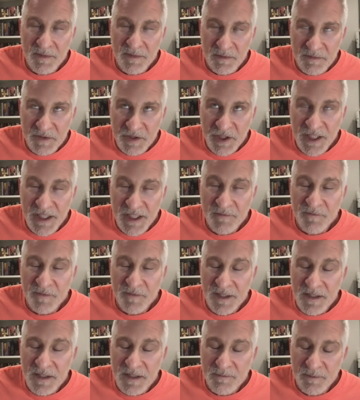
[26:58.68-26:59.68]
chief,
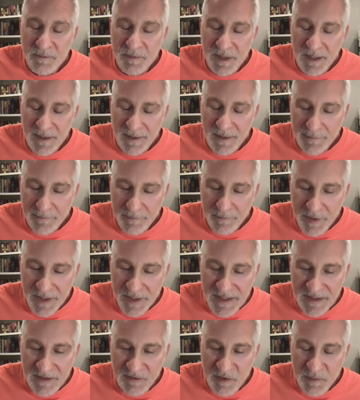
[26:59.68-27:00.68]
his uh,
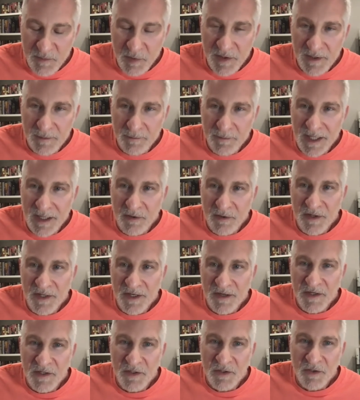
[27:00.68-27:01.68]
president that was put in power there
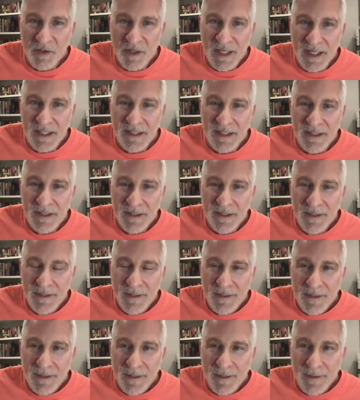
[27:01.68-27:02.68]
in Ukraine,
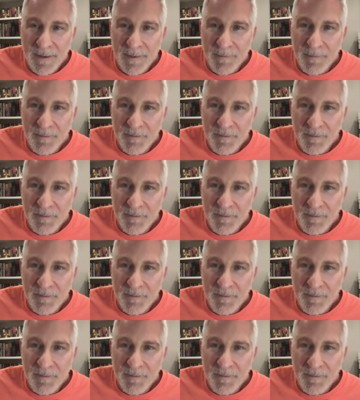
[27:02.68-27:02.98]
um,